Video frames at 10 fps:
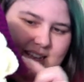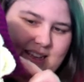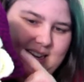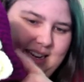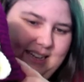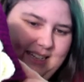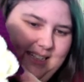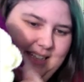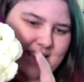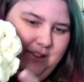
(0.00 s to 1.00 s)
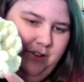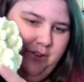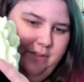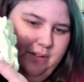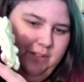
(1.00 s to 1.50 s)
And I did the extra
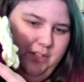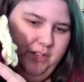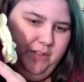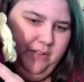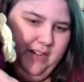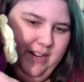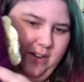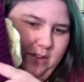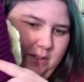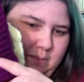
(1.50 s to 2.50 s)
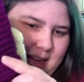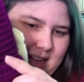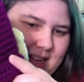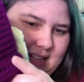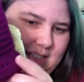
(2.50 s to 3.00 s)
rows too, and I curled
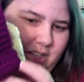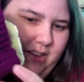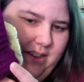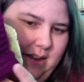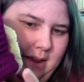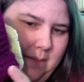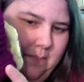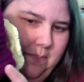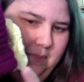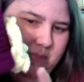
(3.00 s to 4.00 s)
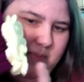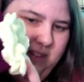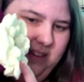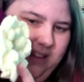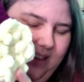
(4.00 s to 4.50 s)
my edge up,
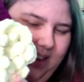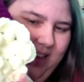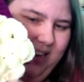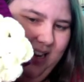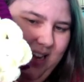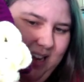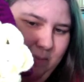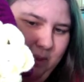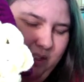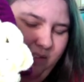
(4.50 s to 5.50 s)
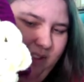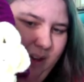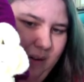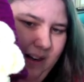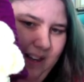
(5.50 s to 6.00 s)
and I put the
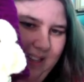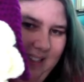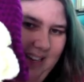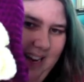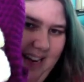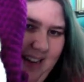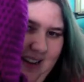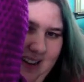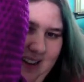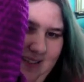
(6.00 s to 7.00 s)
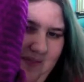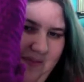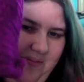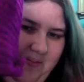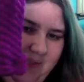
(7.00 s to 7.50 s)
flower on instead.
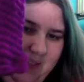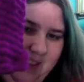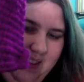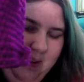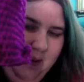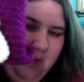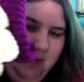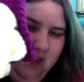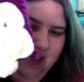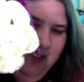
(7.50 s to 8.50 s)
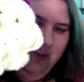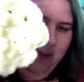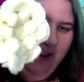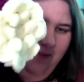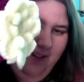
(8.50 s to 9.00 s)
So that's
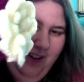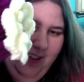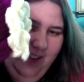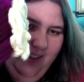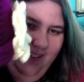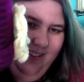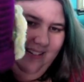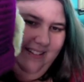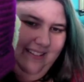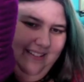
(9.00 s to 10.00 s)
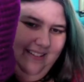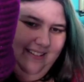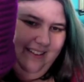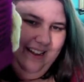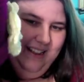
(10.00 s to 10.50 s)
my version
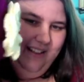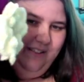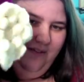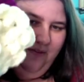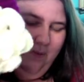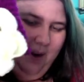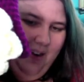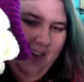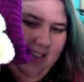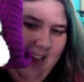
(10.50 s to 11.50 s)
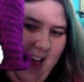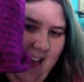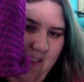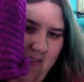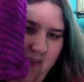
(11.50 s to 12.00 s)
of Margaret's hat.